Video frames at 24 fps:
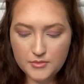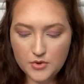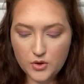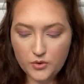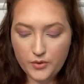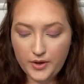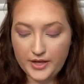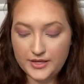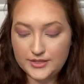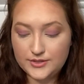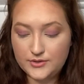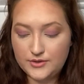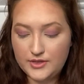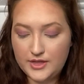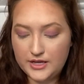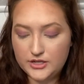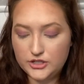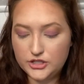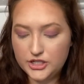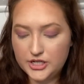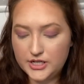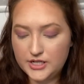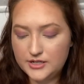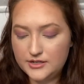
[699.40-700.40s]
Okay, so that
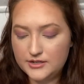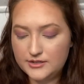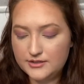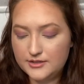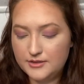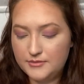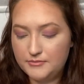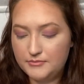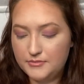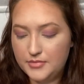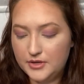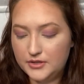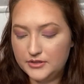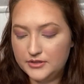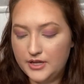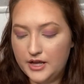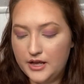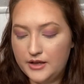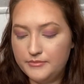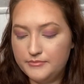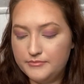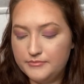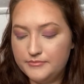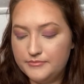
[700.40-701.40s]
shade doesn't build
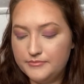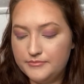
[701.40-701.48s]
up